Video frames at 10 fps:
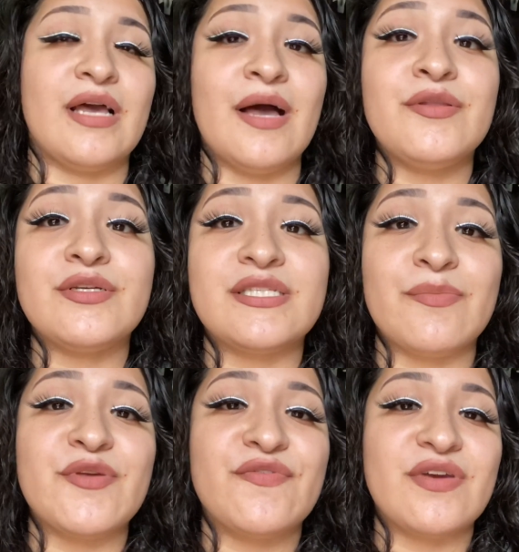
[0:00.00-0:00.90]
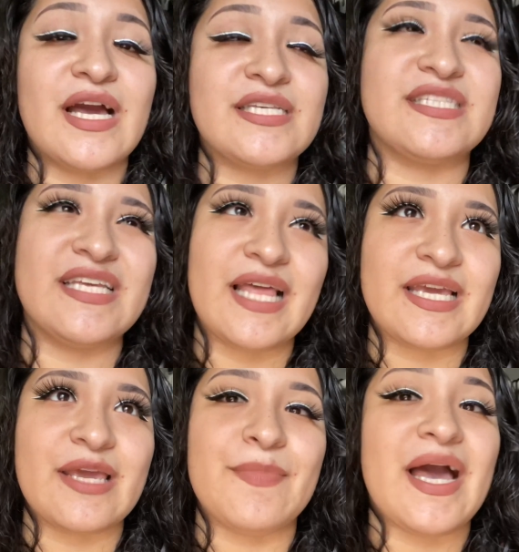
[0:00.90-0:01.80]
i know some of you guys did
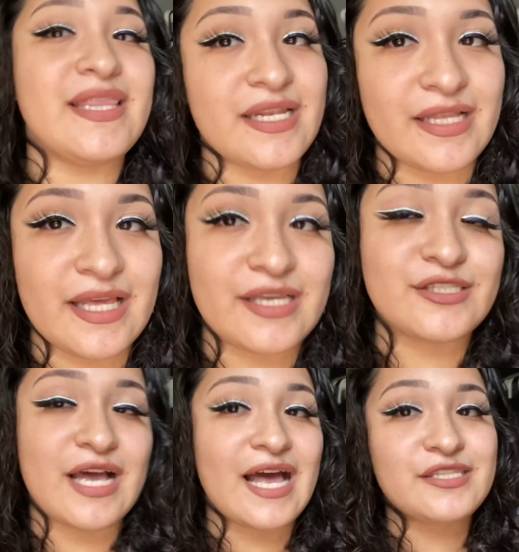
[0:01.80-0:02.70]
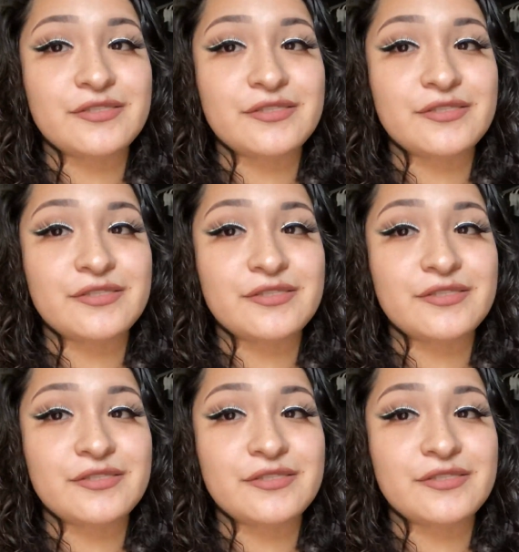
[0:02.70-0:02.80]
like it but i didn't like it so i had to